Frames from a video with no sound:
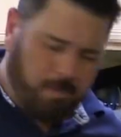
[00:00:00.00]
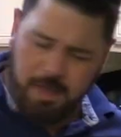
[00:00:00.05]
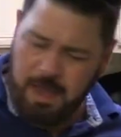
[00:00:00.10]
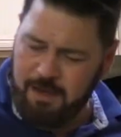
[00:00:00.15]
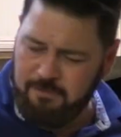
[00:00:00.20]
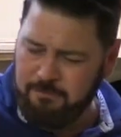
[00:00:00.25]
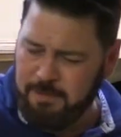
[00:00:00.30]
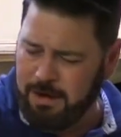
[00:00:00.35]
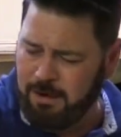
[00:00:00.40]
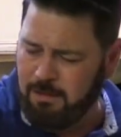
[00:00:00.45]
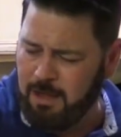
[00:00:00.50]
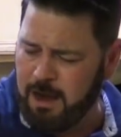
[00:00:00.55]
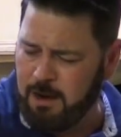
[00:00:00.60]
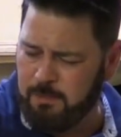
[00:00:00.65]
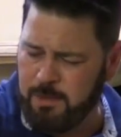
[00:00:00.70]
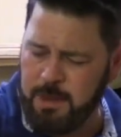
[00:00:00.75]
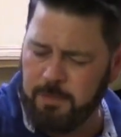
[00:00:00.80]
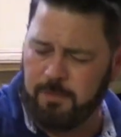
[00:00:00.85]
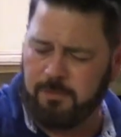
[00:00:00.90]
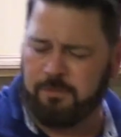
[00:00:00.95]
I've met a lot of
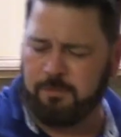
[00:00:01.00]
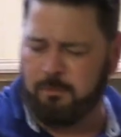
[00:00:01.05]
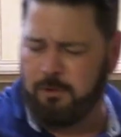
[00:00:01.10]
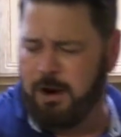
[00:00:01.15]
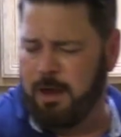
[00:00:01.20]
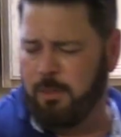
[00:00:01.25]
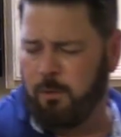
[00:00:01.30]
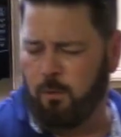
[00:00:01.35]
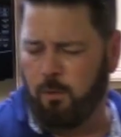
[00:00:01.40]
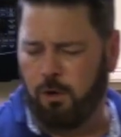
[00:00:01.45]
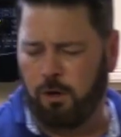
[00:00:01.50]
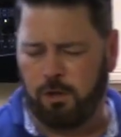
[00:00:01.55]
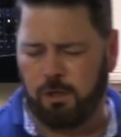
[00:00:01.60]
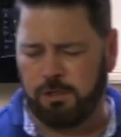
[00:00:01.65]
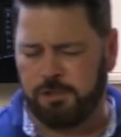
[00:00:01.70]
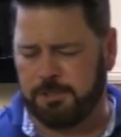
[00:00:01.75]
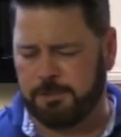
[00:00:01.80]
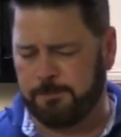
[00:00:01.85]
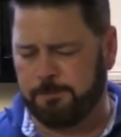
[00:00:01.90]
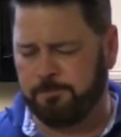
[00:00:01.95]
people from around the
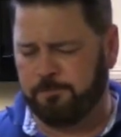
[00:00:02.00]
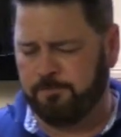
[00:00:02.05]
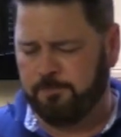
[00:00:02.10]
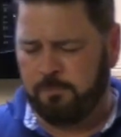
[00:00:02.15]
world and